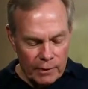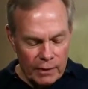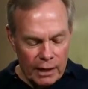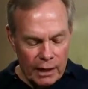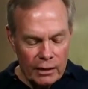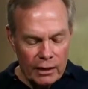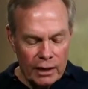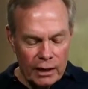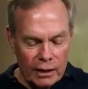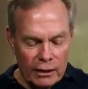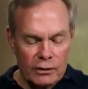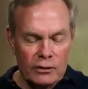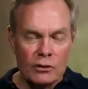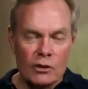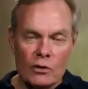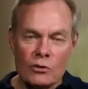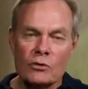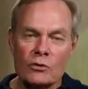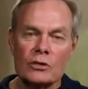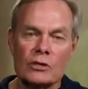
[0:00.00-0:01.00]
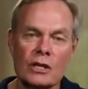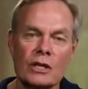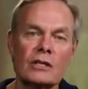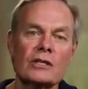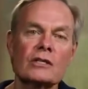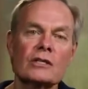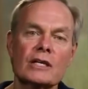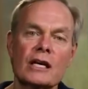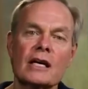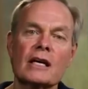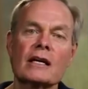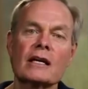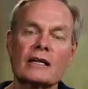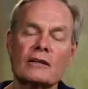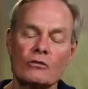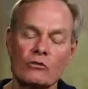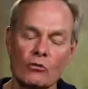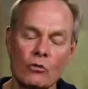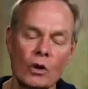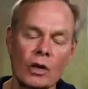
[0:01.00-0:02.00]
There is no such thing
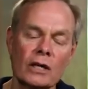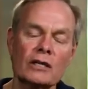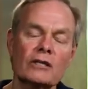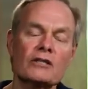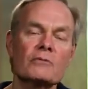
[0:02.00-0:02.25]
as one